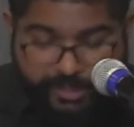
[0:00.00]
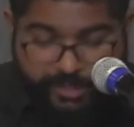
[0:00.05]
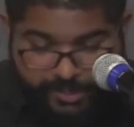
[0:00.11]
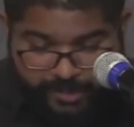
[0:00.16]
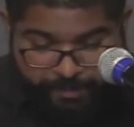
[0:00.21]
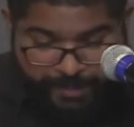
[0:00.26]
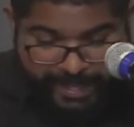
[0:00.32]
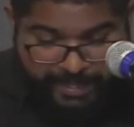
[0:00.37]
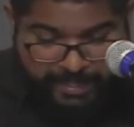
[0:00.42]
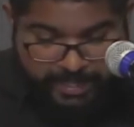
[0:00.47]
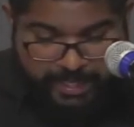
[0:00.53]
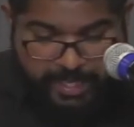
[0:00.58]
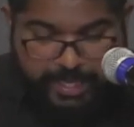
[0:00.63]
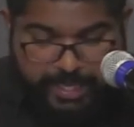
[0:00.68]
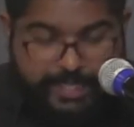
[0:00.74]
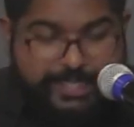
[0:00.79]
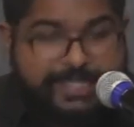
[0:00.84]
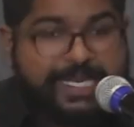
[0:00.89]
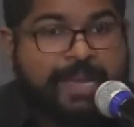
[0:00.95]
spend
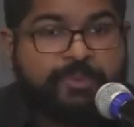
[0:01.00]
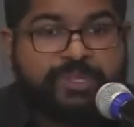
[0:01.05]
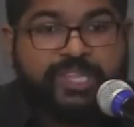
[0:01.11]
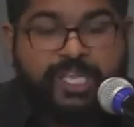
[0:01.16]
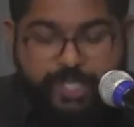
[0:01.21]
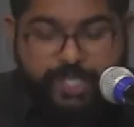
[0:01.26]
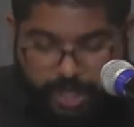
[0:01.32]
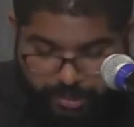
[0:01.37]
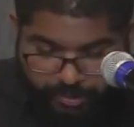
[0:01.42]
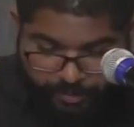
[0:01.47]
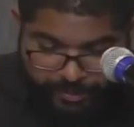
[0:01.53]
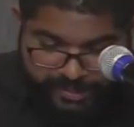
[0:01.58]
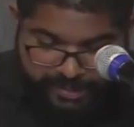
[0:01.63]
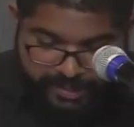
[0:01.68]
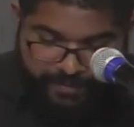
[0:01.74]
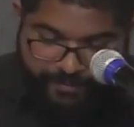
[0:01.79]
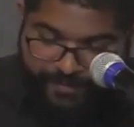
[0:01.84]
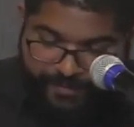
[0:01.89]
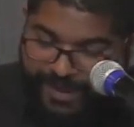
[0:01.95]
time with a
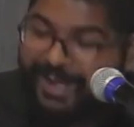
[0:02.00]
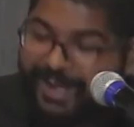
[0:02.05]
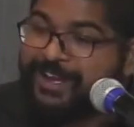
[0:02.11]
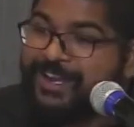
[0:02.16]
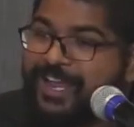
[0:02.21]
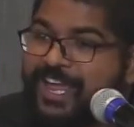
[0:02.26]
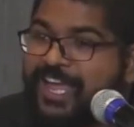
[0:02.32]
non-Christian friend